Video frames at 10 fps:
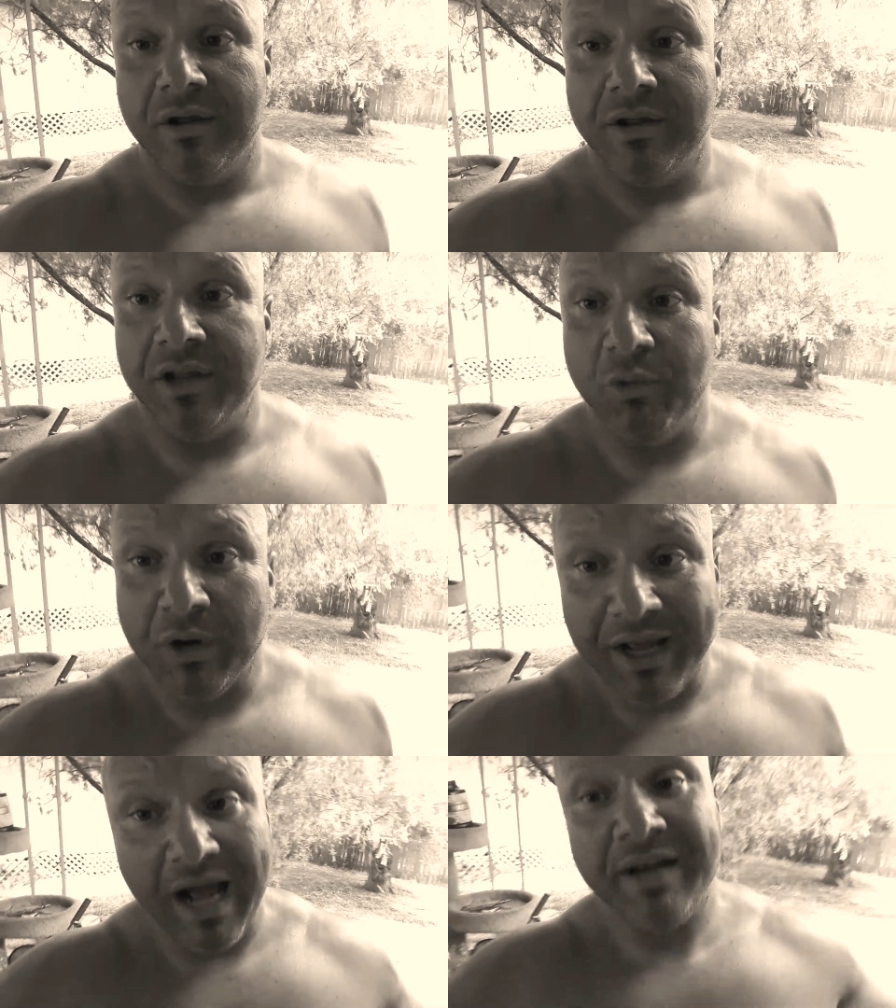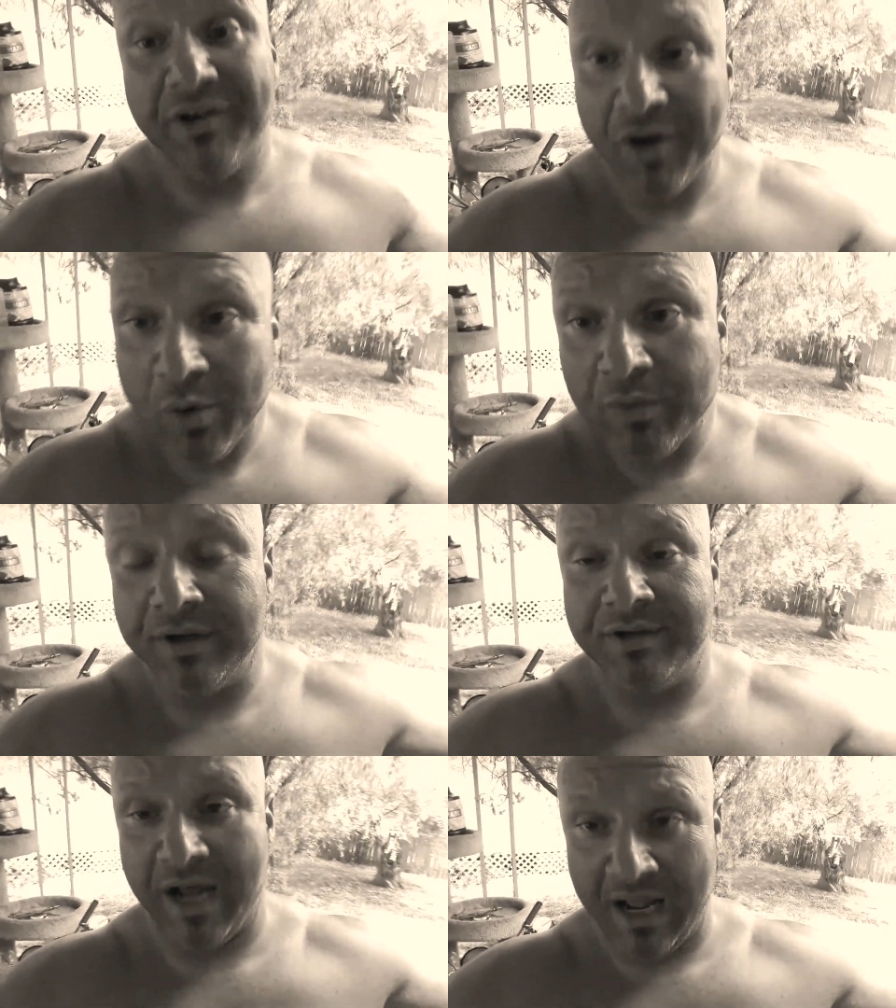you would kind of know the
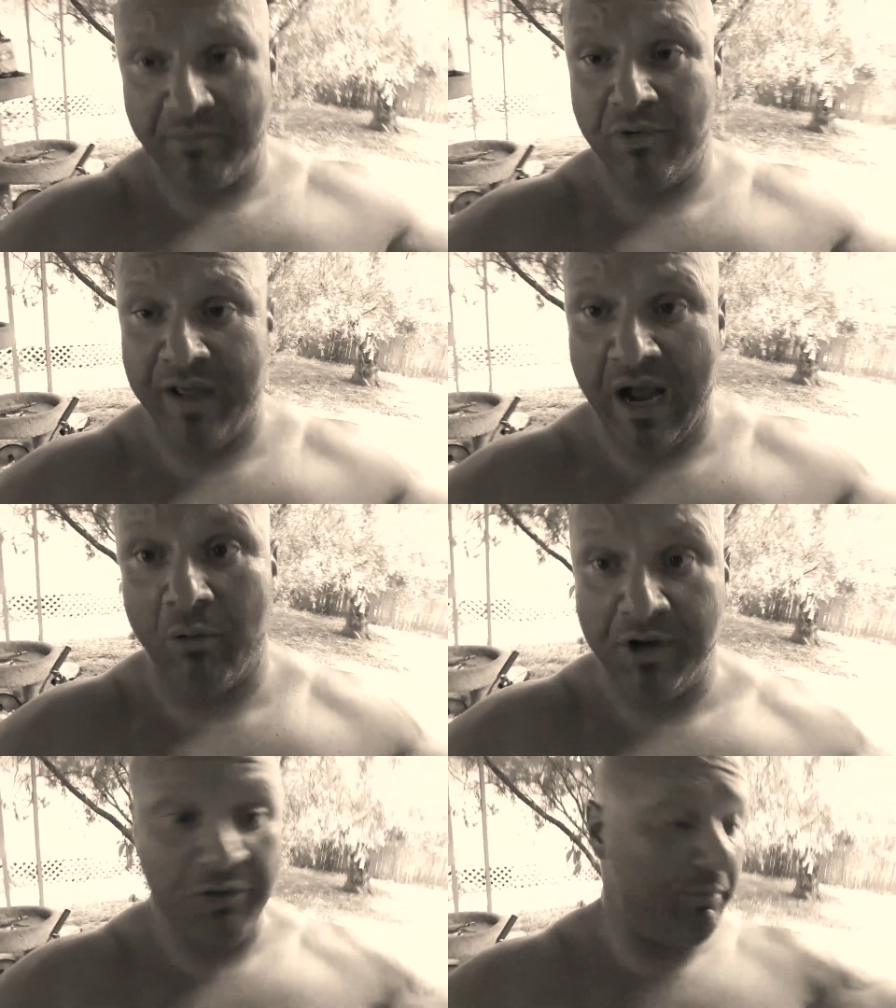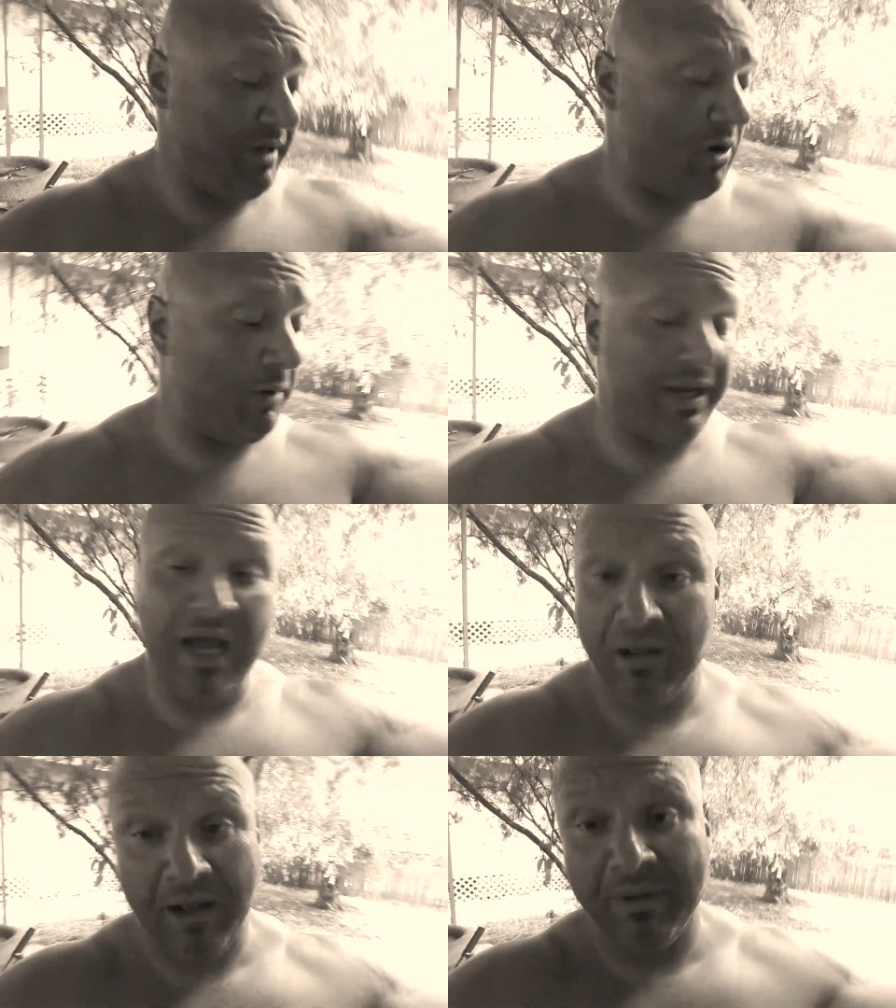time or the hour. You would be going,
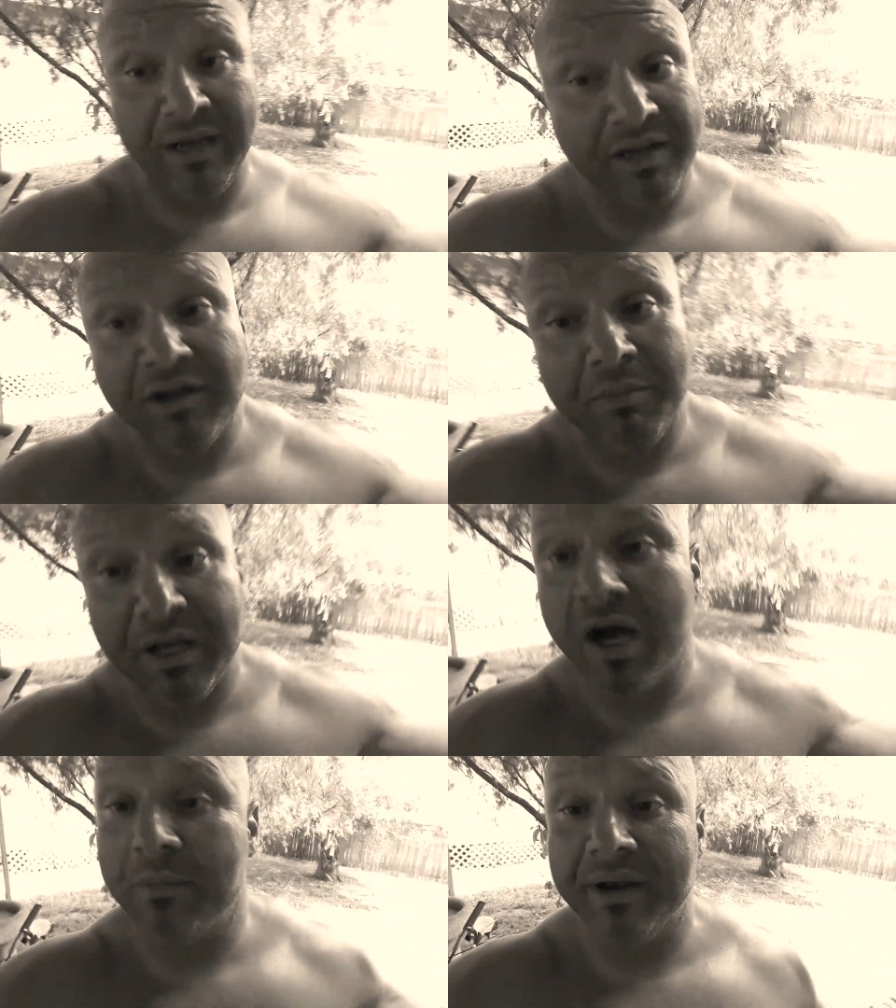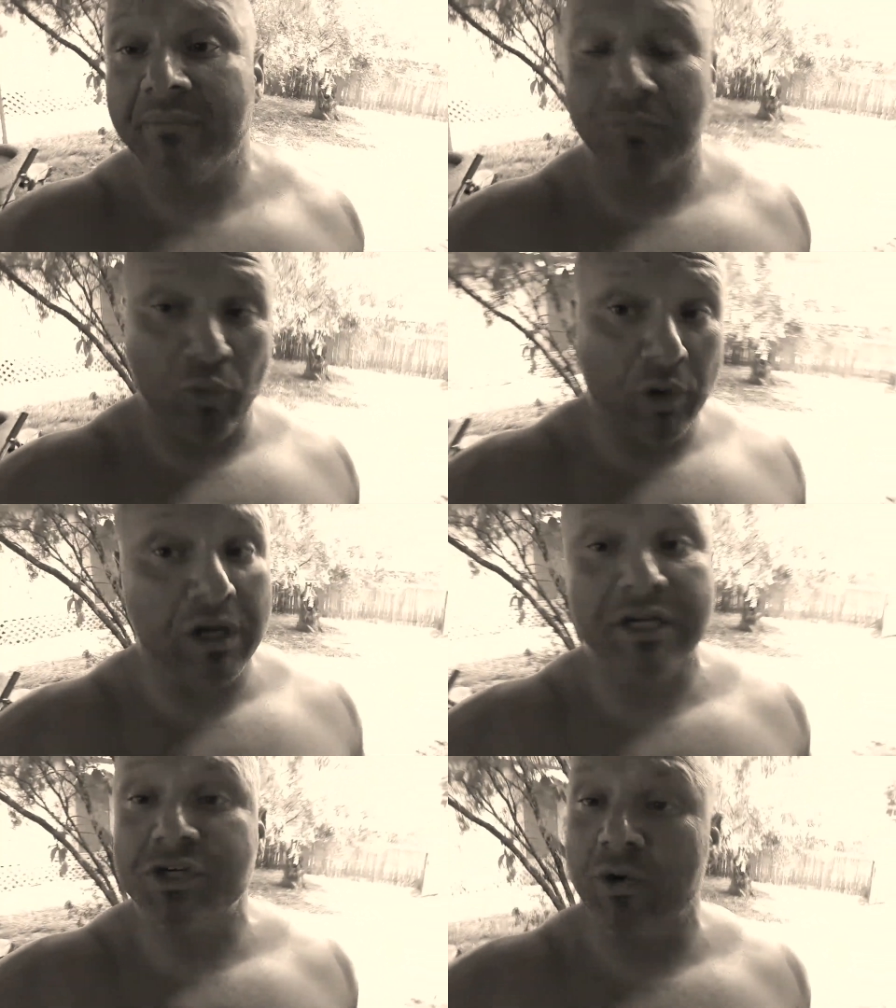yeah, I mean, he could be coming
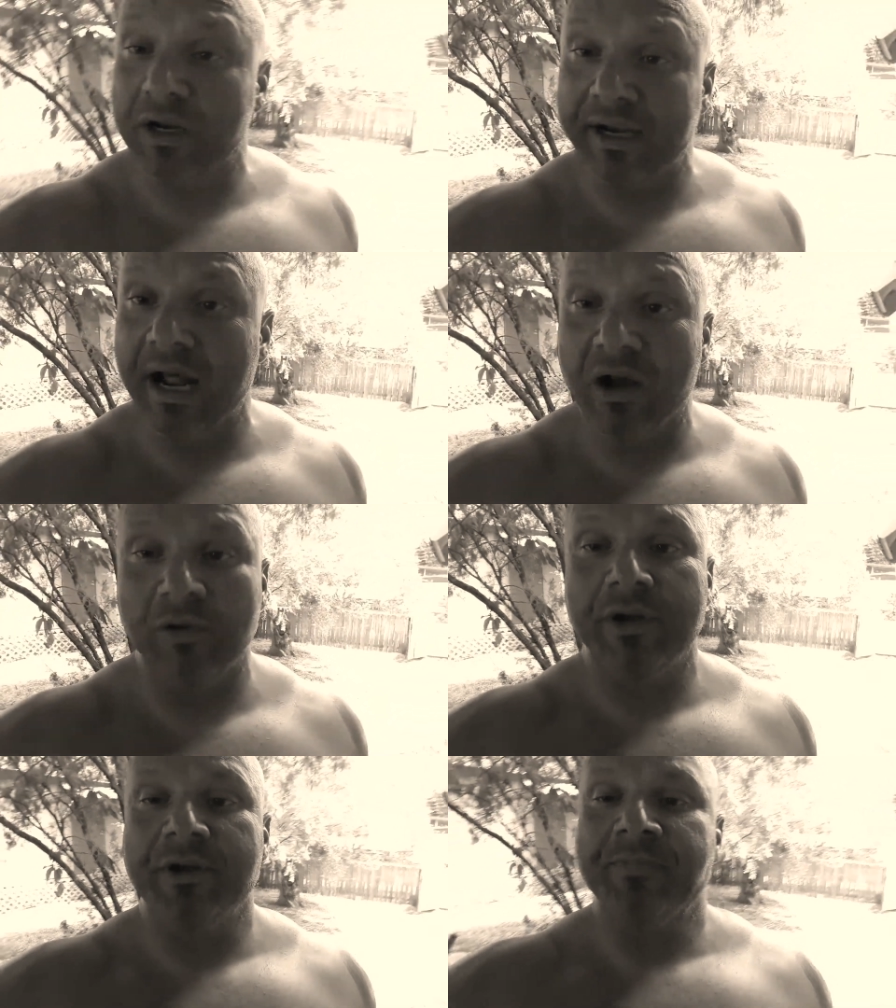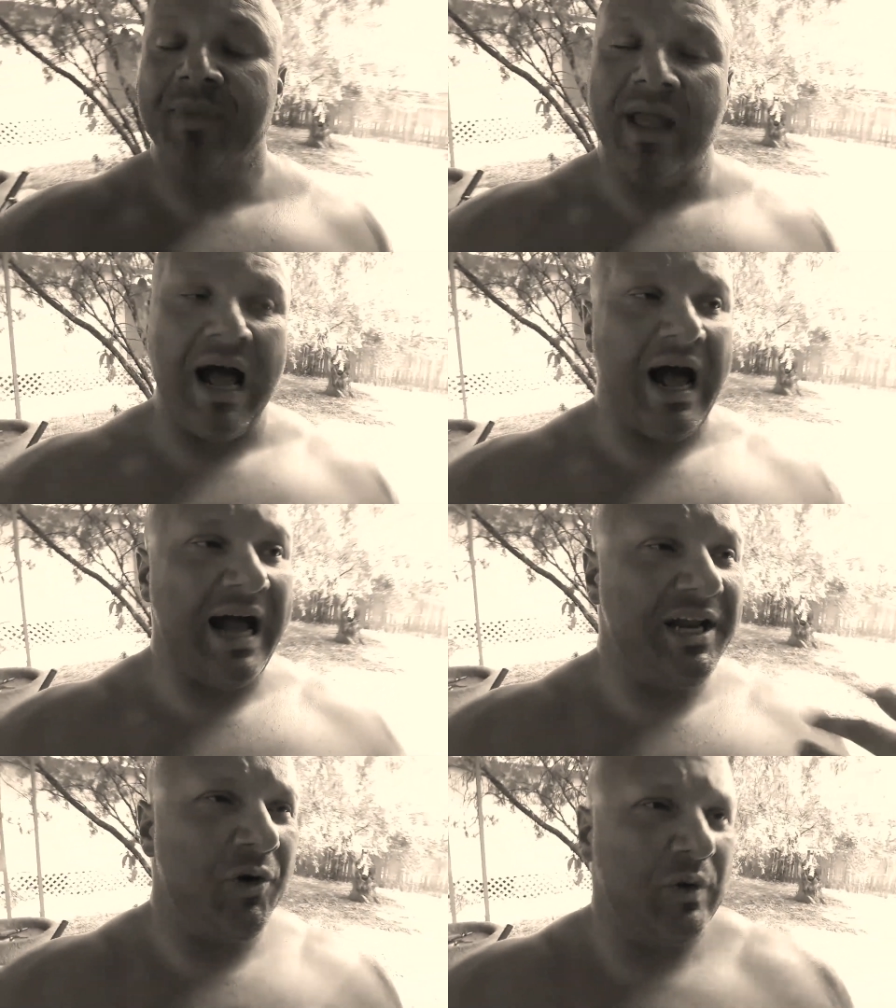really shortly now.
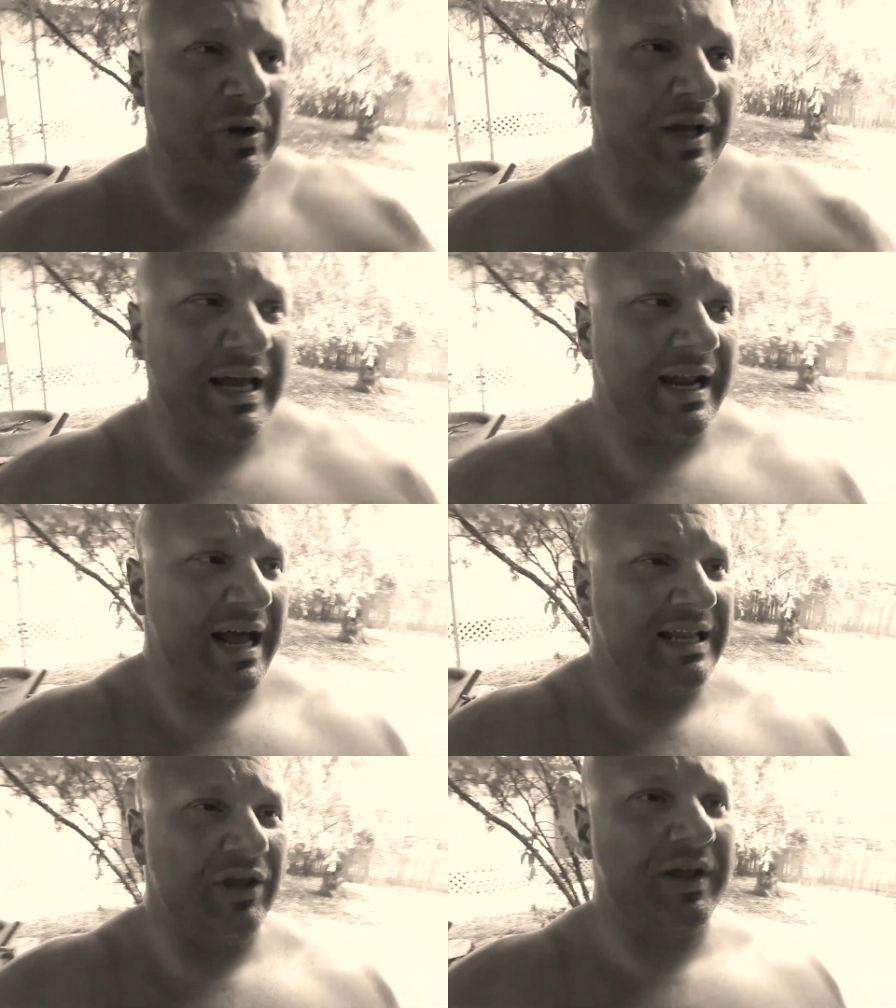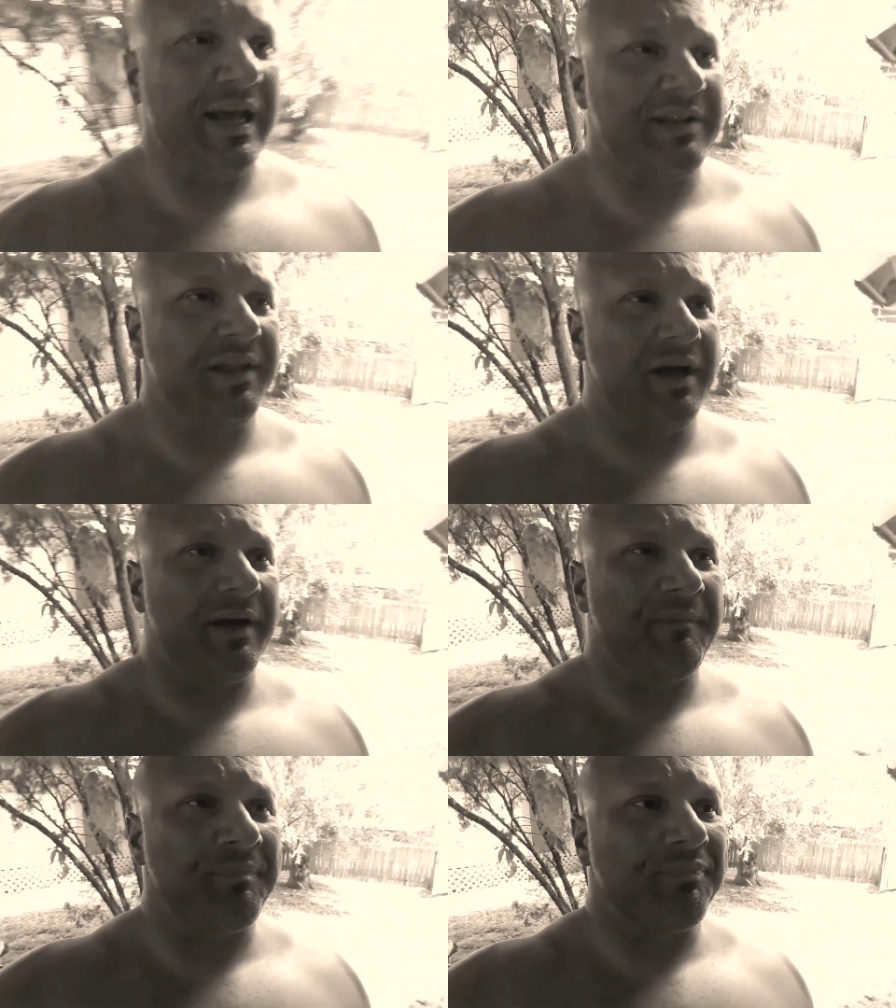I don't look at, I look at the,
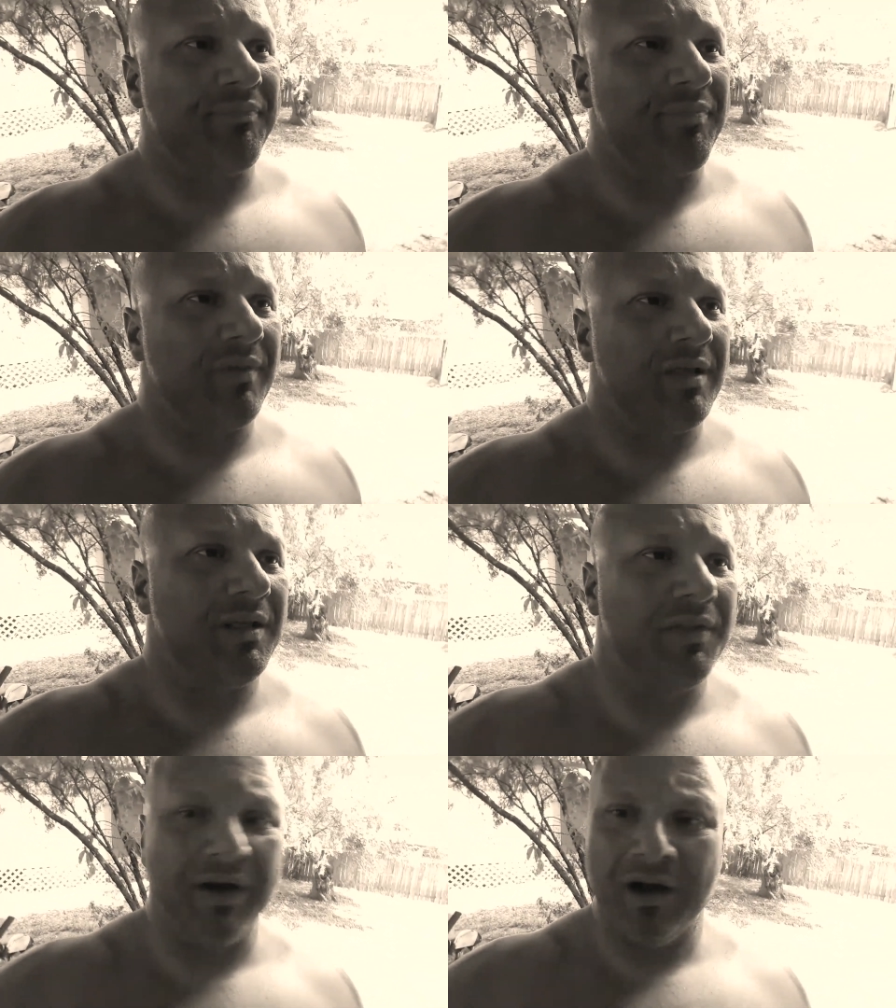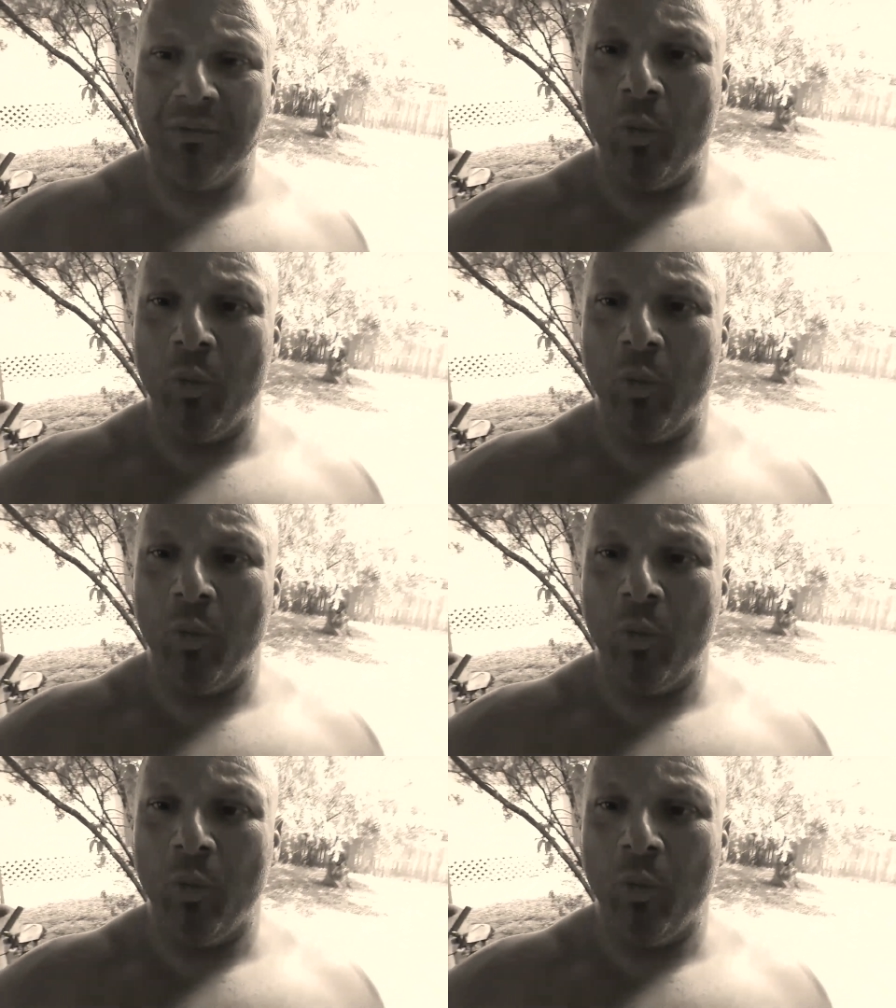the um,